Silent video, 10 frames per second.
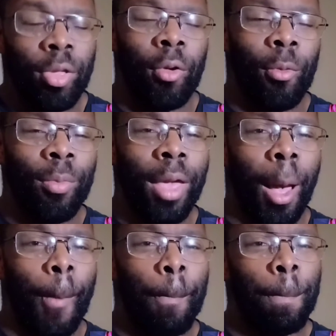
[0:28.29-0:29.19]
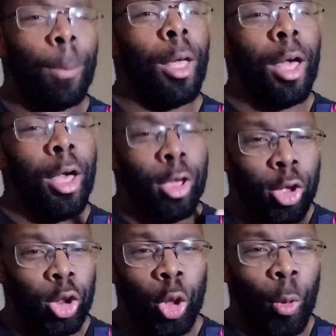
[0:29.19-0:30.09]
So yeah,
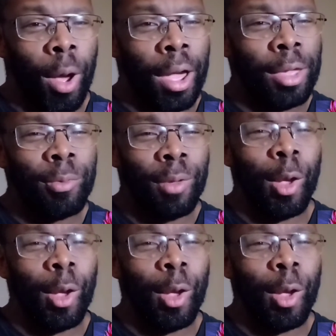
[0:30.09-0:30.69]
you know why